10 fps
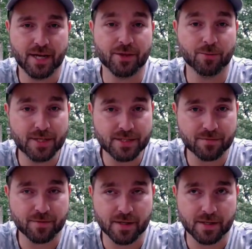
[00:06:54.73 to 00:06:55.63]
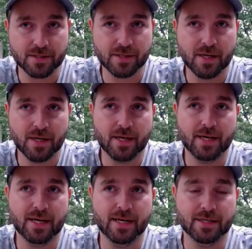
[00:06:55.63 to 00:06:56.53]
And the reason for this
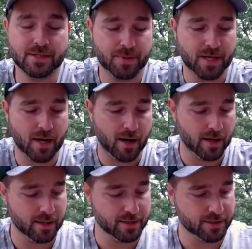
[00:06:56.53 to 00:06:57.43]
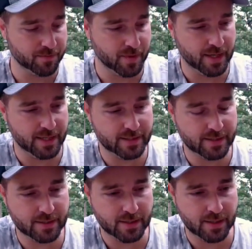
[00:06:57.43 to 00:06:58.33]
is because
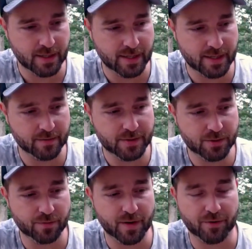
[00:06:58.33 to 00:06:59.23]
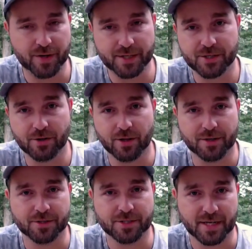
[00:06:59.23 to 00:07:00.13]
it gives you a foundational
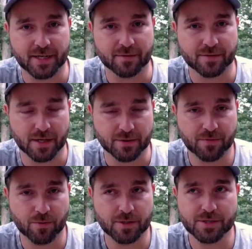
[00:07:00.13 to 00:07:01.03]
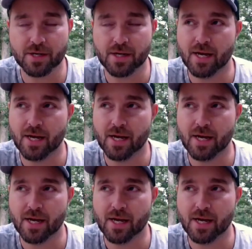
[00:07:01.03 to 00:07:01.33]
understanding of Salesforce.